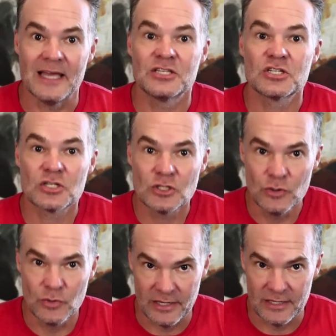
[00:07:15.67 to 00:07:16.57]
a
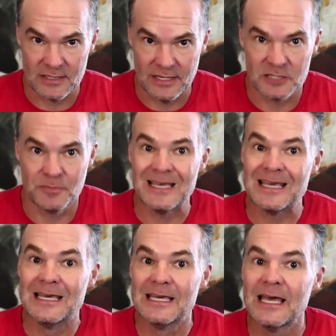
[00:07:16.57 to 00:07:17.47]
student is
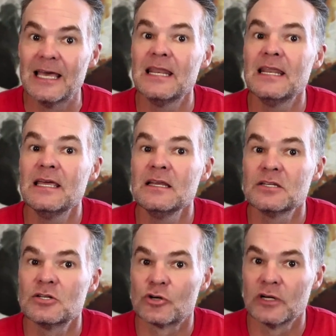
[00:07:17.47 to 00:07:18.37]
beginning
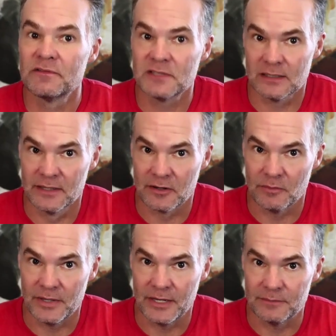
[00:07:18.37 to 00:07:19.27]
to drift a little
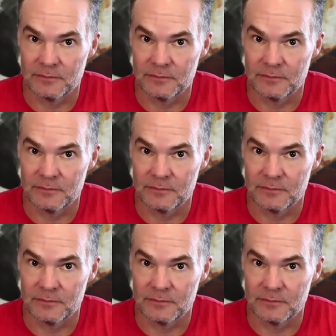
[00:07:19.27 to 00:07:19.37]
bit?